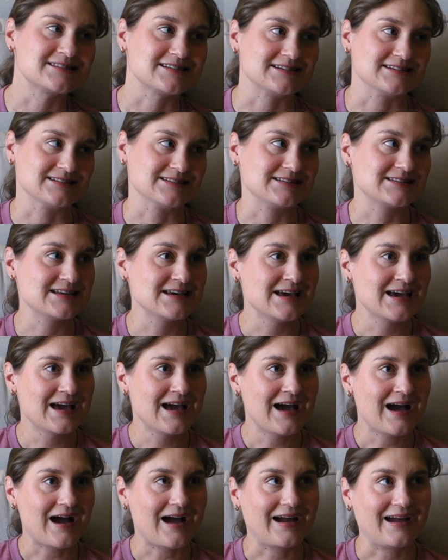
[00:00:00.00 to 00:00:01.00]
and
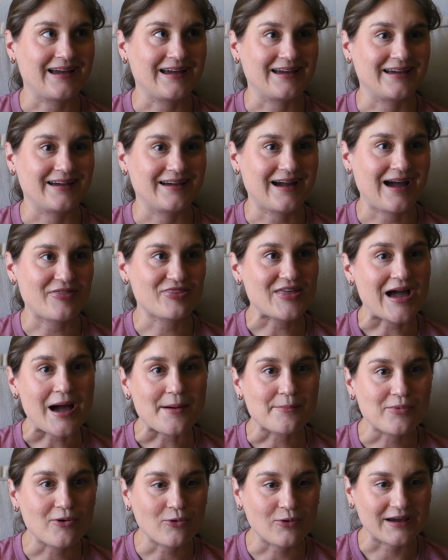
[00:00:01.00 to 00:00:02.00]
at
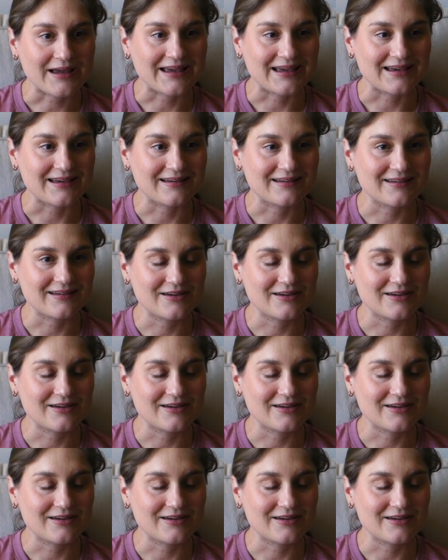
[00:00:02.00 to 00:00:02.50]
that point,